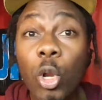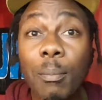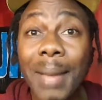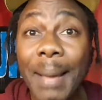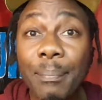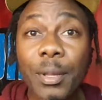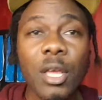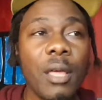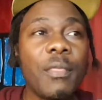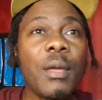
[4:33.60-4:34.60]
Map,
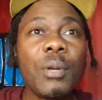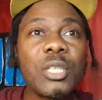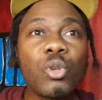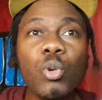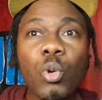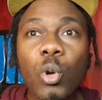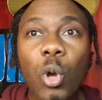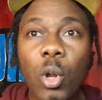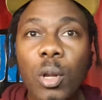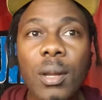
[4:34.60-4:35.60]
there is
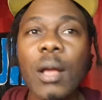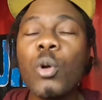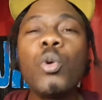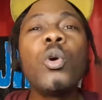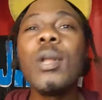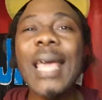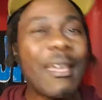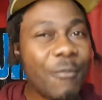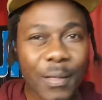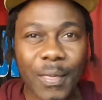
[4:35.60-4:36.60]
Google
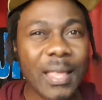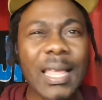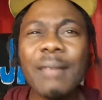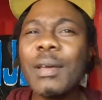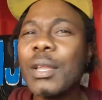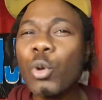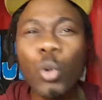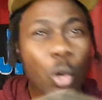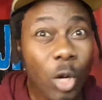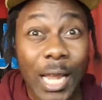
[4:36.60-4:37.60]
everything,
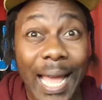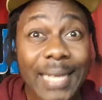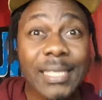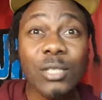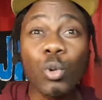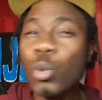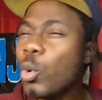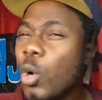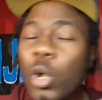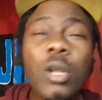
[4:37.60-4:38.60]
Google Ads,
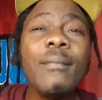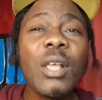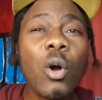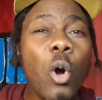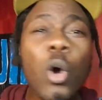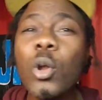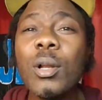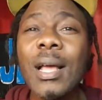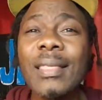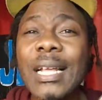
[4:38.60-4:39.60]
Google
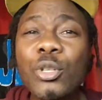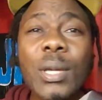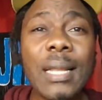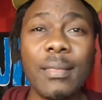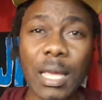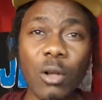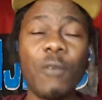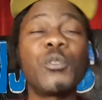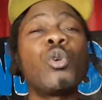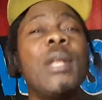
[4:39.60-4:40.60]
all that you can think
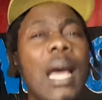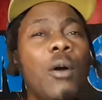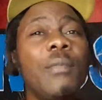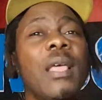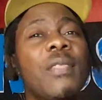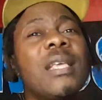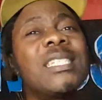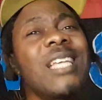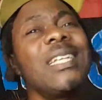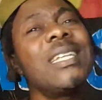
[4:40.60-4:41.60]
of. So now they
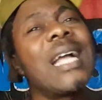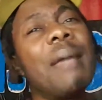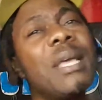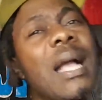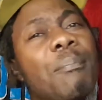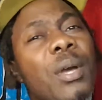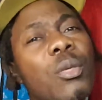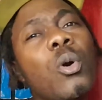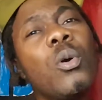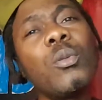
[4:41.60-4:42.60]
started coming up with
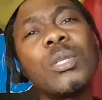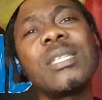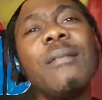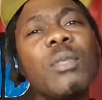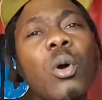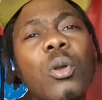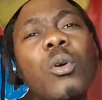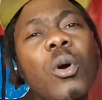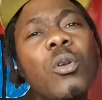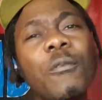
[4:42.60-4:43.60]
all
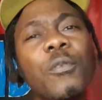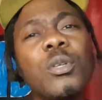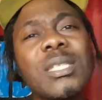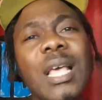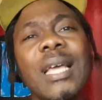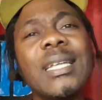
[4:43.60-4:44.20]
of those